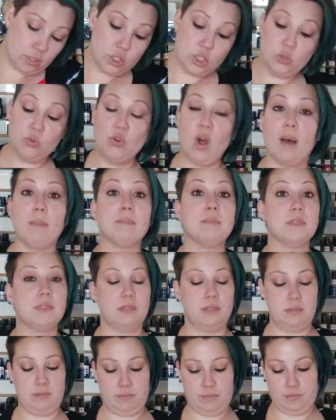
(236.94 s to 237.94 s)
2
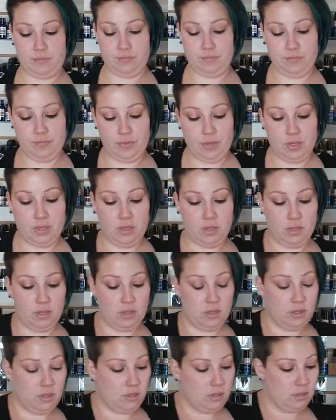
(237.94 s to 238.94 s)
drops.
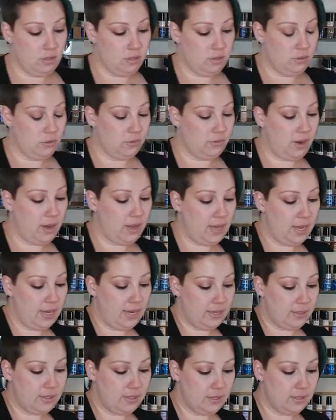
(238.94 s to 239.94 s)
All right,